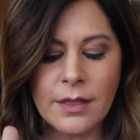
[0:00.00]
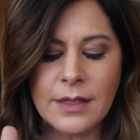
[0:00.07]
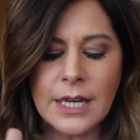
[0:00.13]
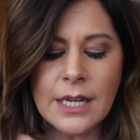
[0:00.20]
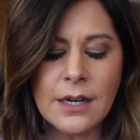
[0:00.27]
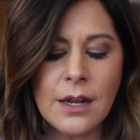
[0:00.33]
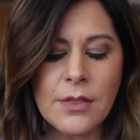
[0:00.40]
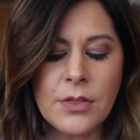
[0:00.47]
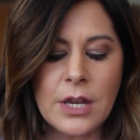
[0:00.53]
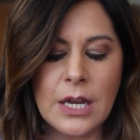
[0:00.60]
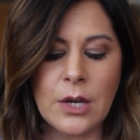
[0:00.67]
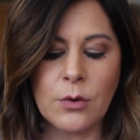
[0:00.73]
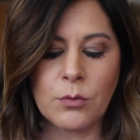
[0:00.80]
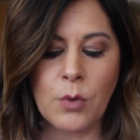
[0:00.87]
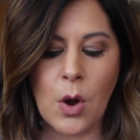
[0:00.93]
Then
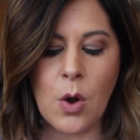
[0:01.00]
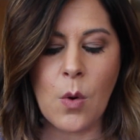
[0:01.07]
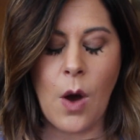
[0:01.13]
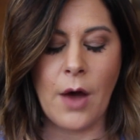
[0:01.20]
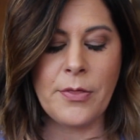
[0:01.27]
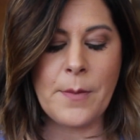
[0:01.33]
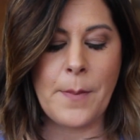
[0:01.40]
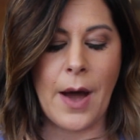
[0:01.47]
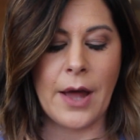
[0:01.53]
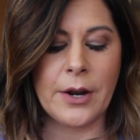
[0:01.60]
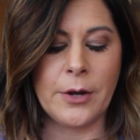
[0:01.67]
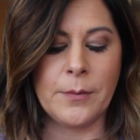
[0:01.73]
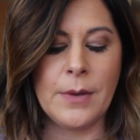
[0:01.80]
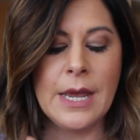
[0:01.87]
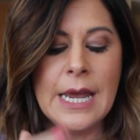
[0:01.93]
the row on the
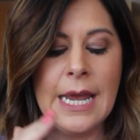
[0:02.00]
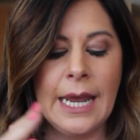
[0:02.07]
bottom